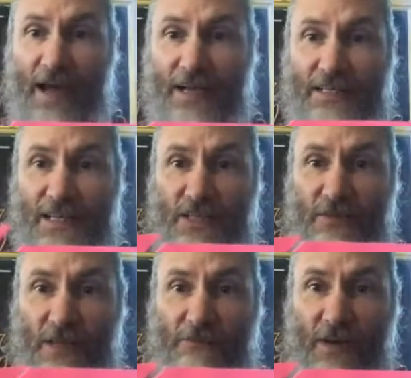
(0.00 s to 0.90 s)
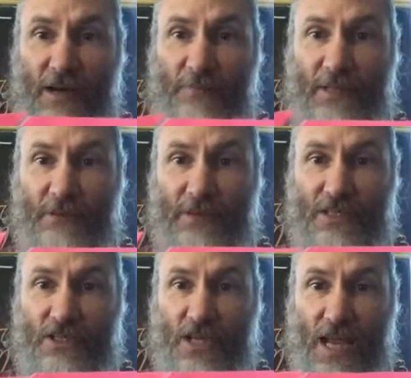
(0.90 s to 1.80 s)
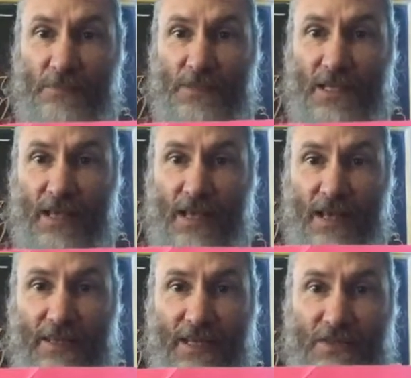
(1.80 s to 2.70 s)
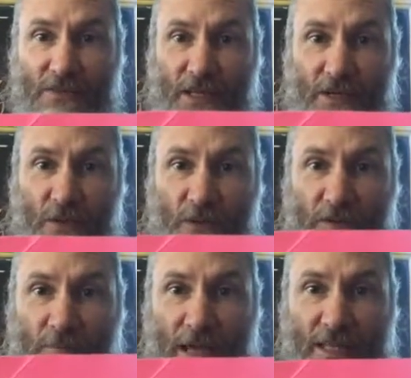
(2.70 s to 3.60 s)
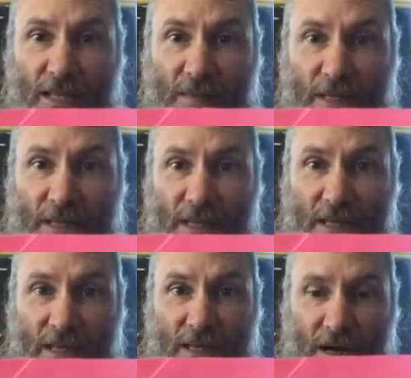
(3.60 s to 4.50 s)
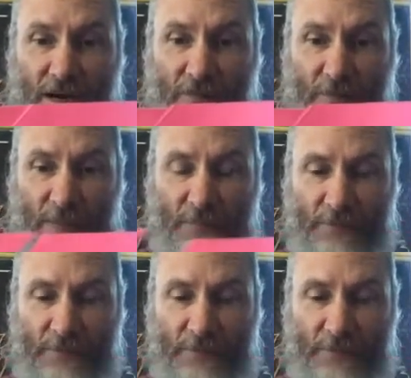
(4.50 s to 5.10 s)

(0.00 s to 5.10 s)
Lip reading: I just think it's really fun playing with these shapes. I think it's really cool to make them and carve them up